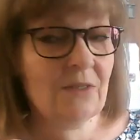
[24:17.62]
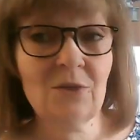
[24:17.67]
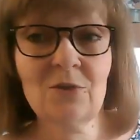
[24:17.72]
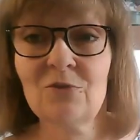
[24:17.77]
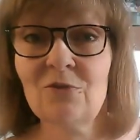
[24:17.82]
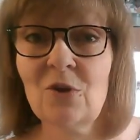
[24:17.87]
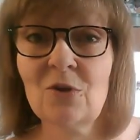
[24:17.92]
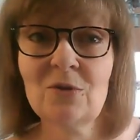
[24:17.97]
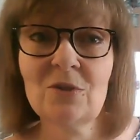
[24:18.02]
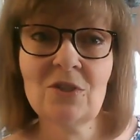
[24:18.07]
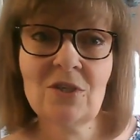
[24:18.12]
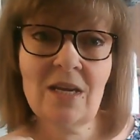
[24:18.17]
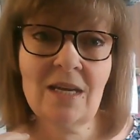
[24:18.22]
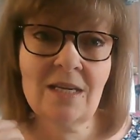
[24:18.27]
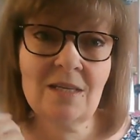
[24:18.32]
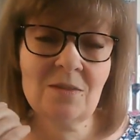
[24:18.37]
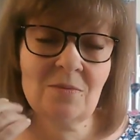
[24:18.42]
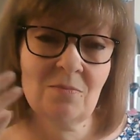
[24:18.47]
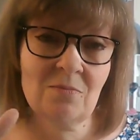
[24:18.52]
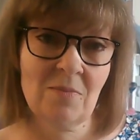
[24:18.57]

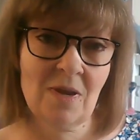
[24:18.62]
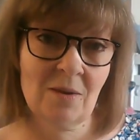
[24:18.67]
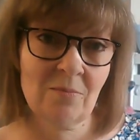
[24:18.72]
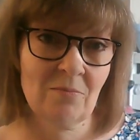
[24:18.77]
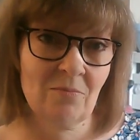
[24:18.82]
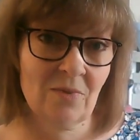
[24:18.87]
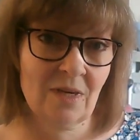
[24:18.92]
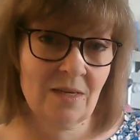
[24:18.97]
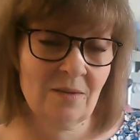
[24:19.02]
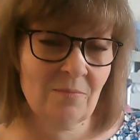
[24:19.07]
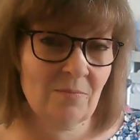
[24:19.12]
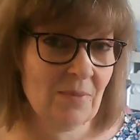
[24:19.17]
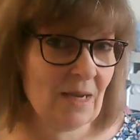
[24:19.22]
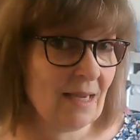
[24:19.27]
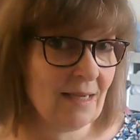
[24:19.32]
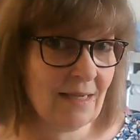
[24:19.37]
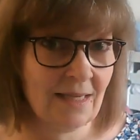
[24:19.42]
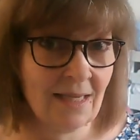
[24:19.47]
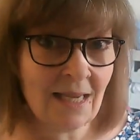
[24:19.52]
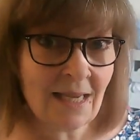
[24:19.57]
crocheted memory
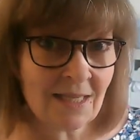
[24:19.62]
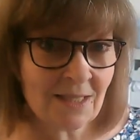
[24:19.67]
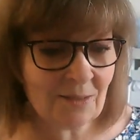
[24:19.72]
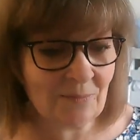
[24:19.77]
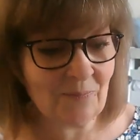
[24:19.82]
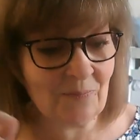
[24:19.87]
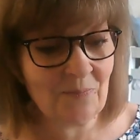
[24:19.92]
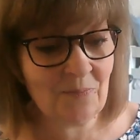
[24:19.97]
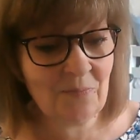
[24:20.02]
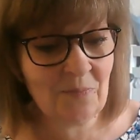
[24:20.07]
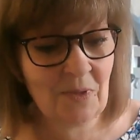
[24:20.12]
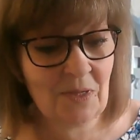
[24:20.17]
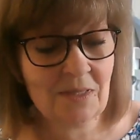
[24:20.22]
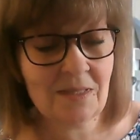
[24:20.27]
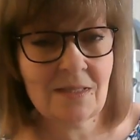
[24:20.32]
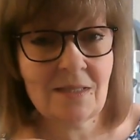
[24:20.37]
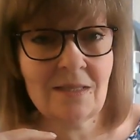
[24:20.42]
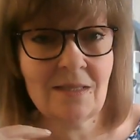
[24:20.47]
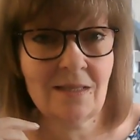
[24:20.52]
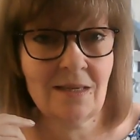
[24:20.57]
blanket,
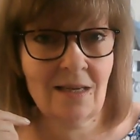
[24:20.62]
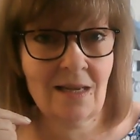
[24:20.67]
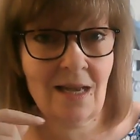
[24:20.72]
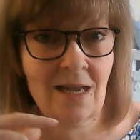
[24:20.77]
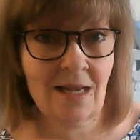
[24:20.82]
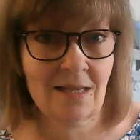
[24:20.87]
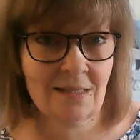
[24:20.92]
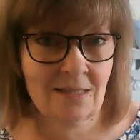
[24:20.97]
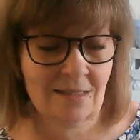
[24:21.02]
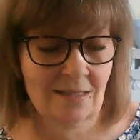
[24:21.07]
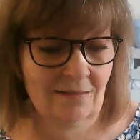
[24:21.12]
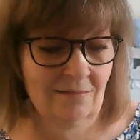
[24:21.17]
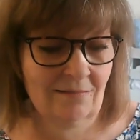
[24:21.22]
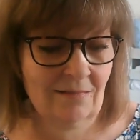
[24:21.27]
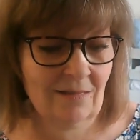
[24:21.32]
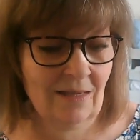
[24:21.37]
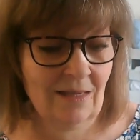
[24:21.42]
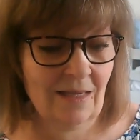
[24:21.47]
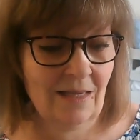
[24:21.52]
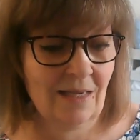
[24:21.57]
but as
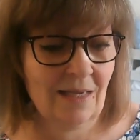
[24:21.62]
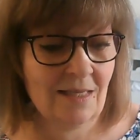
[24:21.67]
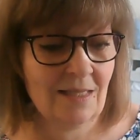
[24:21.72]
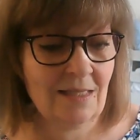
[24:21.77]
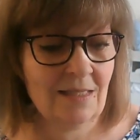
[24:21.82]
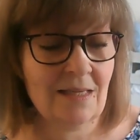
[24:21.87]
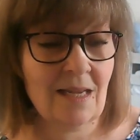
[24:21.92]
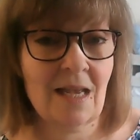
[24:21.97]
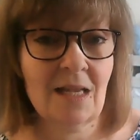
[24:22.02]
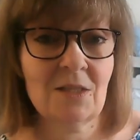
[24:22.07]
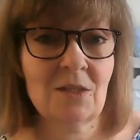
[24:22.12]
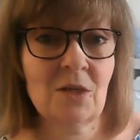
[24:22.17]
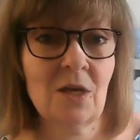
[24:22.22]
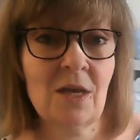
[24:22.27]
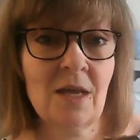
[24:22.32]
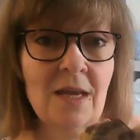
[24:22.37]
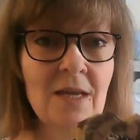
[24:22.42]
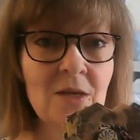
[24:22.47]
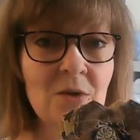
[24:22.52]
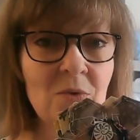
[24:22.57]
instead
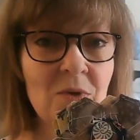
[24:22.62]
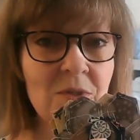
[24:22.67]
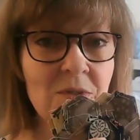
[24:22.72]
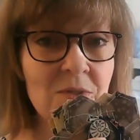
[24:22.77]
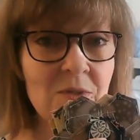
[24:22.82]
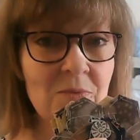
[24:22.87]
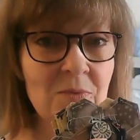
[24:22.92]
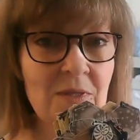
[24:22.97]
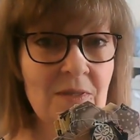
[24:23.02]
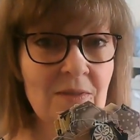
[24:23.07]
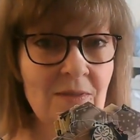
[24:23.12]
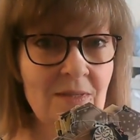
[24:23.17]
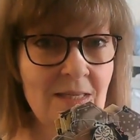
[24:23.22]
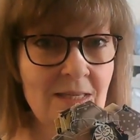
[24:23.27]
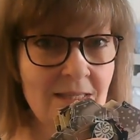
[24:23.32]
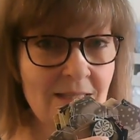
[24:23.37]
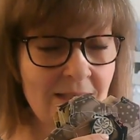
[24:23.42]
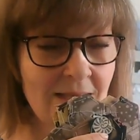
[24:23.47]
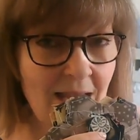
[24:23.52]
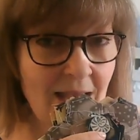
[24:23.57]
a quilt with
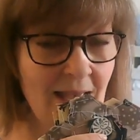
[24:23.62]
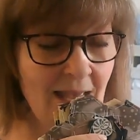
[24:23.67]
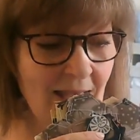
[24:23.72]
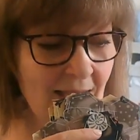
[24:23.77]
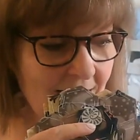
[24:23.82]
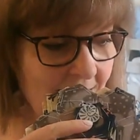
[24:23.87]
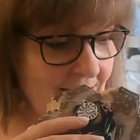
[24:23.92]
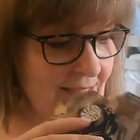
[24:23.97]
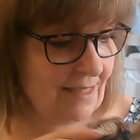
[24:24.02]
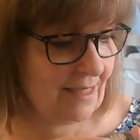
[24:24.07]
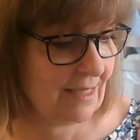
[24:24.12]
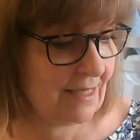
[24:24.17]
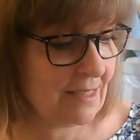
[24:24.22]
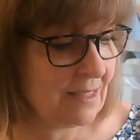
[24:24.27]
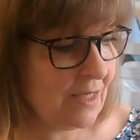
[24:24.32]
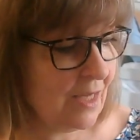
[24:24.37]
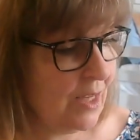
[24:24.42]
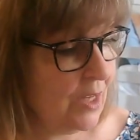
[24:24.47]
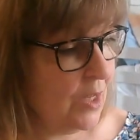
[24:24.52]
these hexes.